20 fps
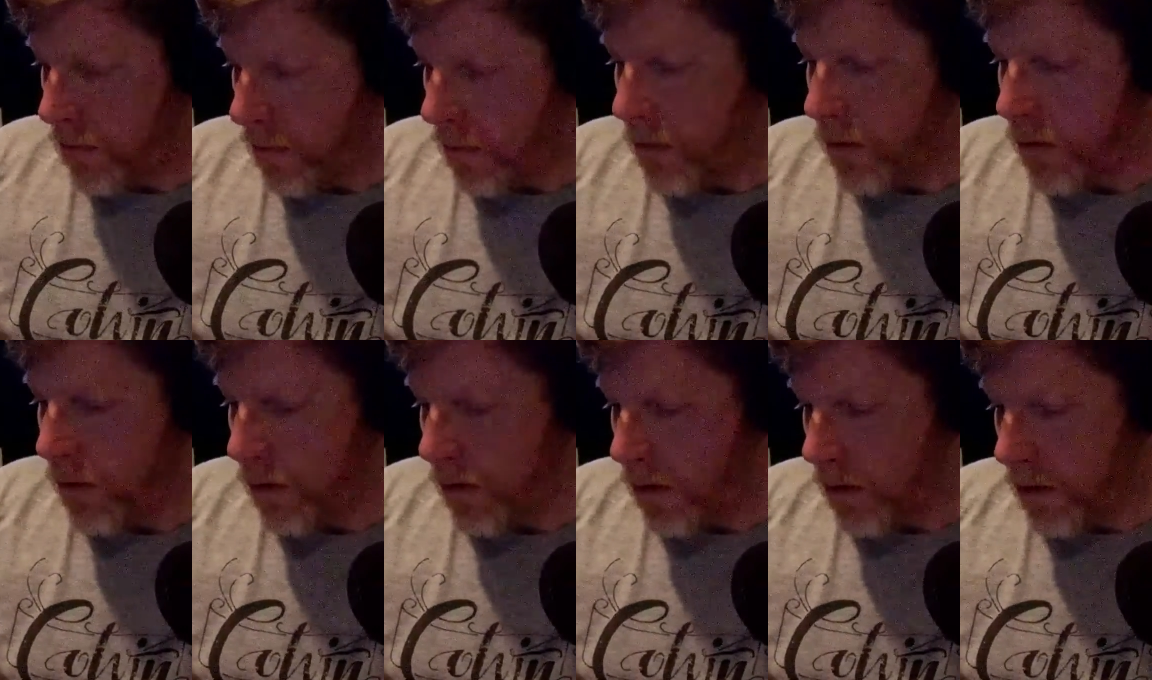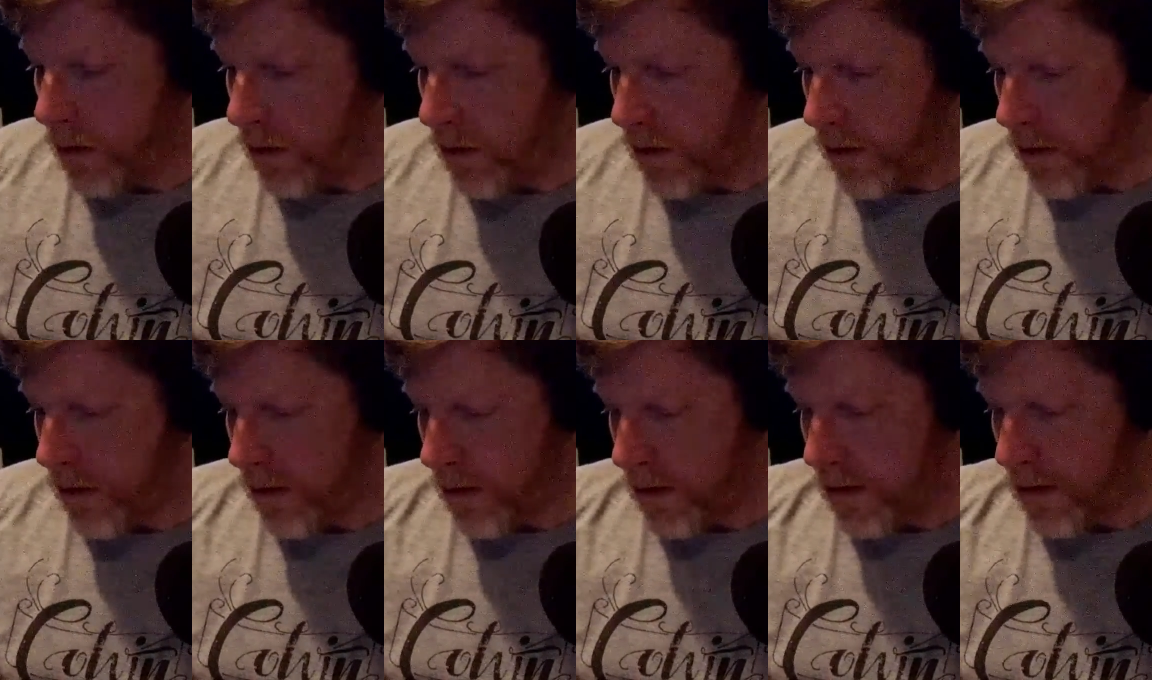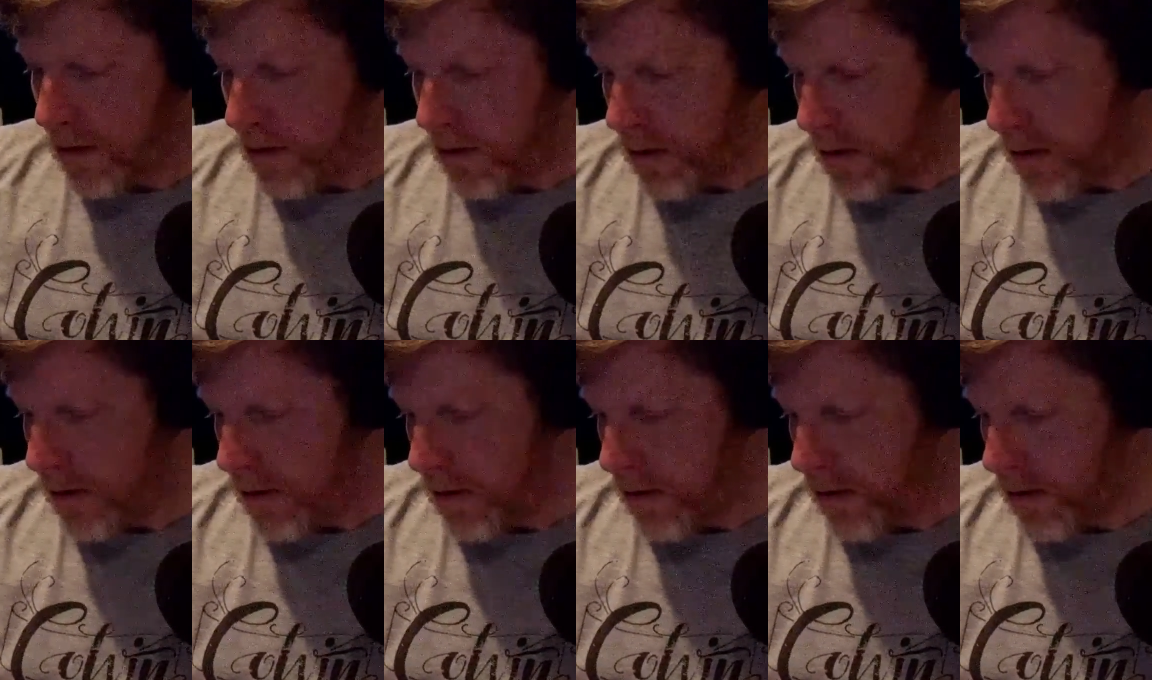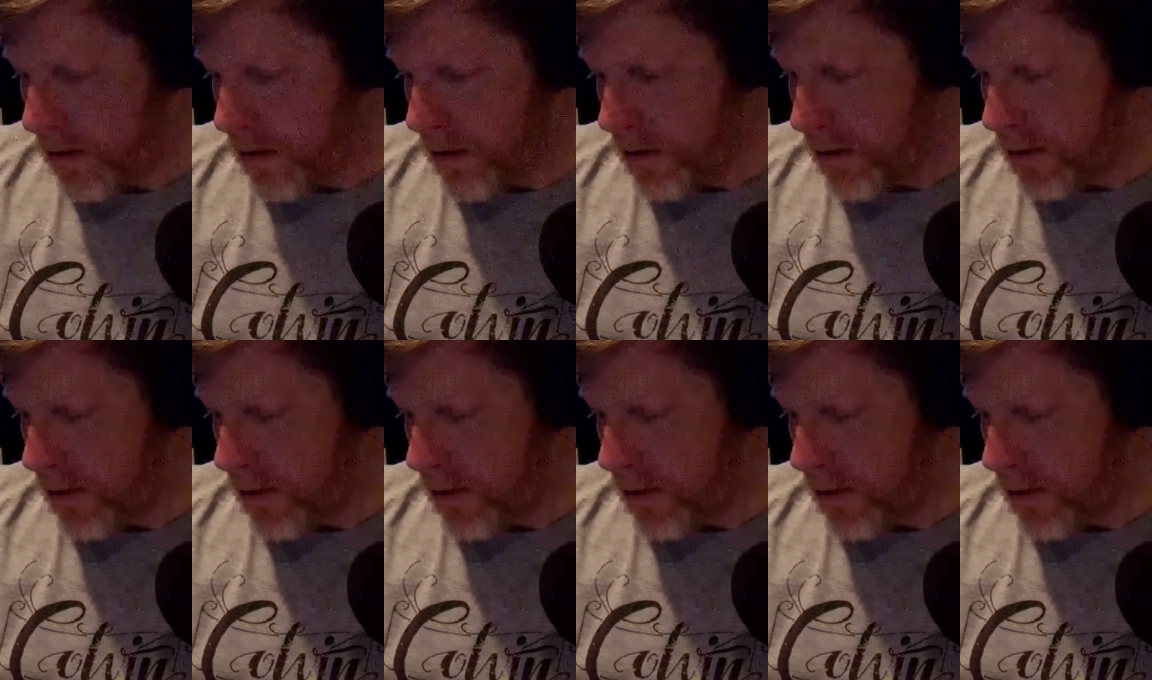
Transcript: So boom, you just got a free drink.